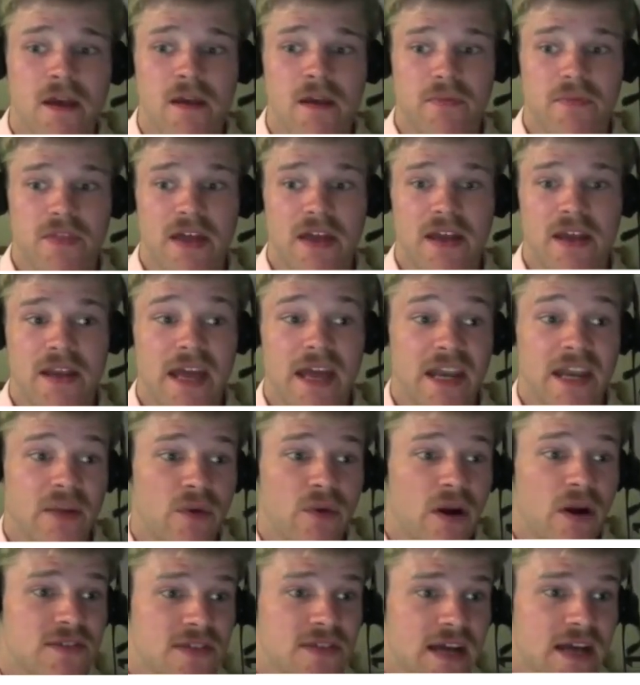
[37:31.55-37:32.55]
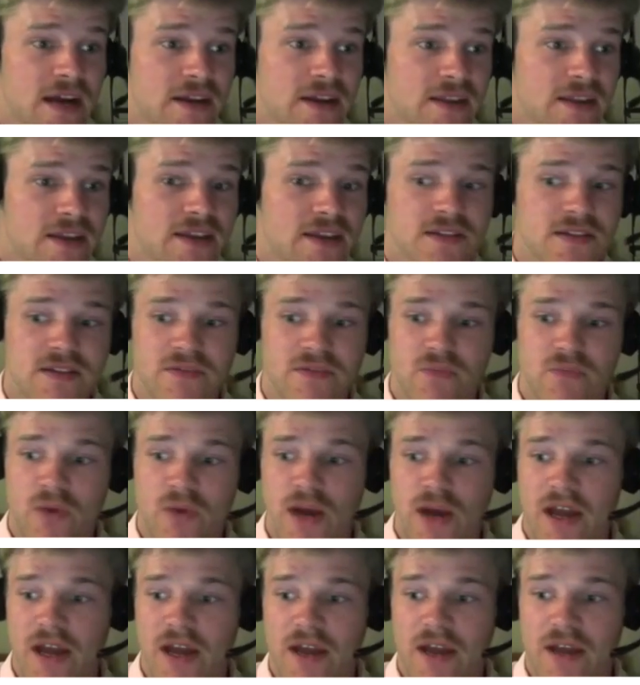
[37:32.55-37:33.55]
But then anywhere outside of this,
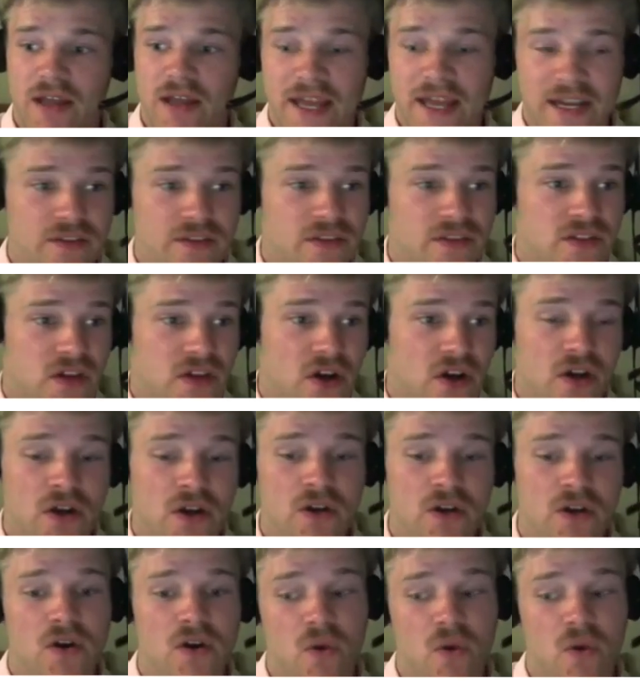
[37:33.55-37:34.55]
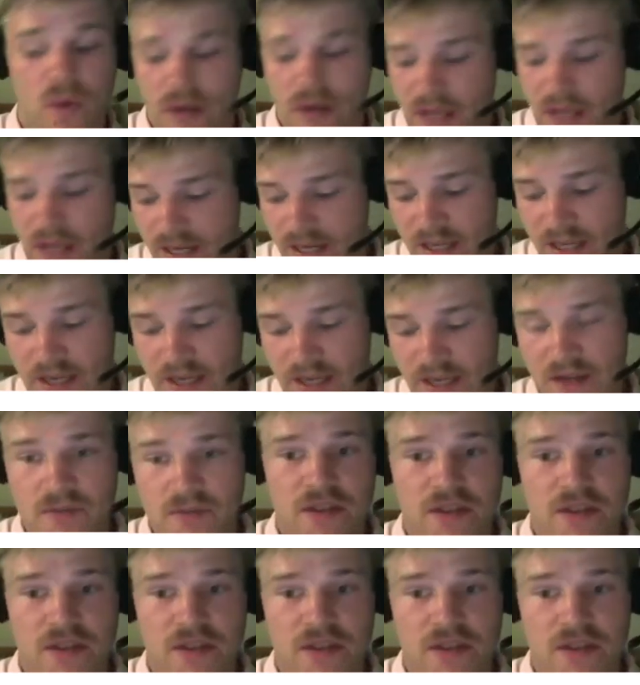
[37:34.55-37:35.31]
we're hitting the tongue or we're hitting